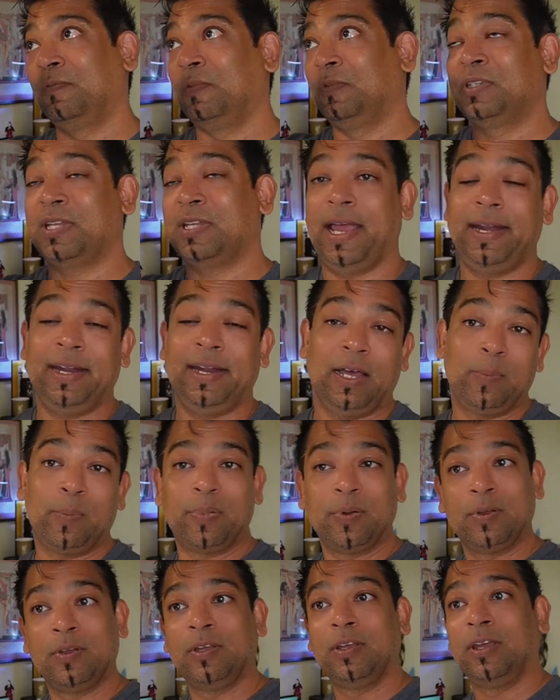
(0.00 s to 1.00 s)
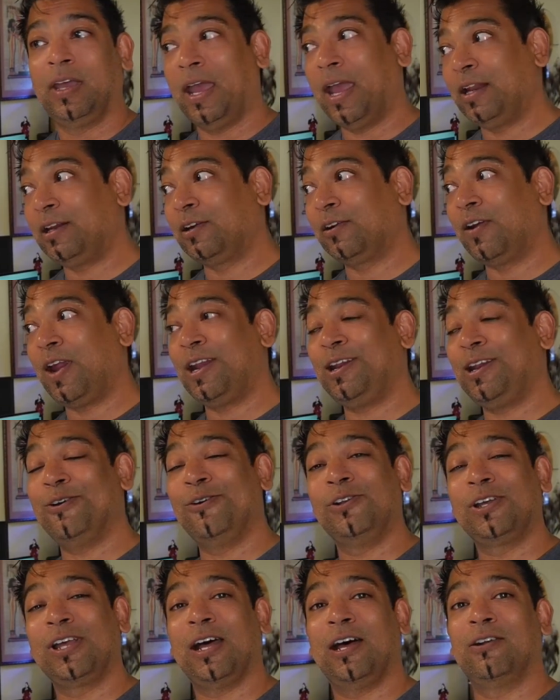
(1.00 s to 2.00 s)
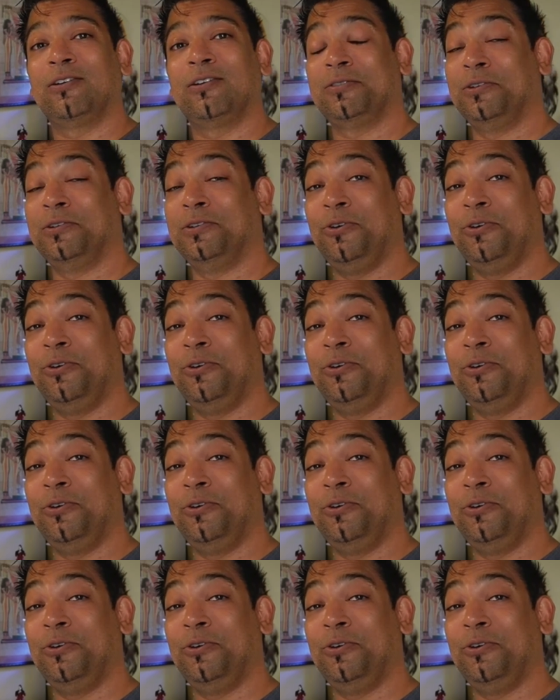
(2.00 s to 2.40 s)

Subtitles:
sign up, and create your own account.